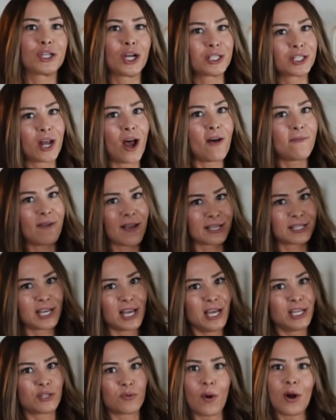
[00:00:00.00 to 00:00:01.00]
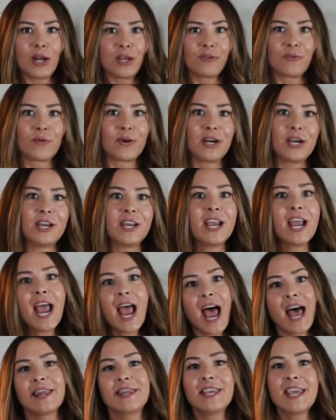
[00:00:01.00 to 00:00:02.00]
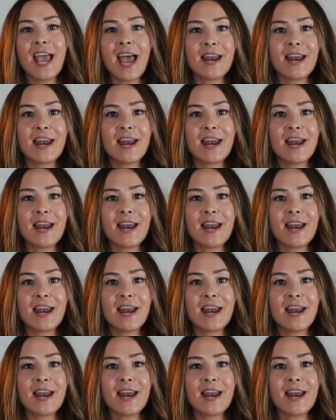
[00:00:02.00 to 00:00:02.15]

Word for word: just off exit 23 at the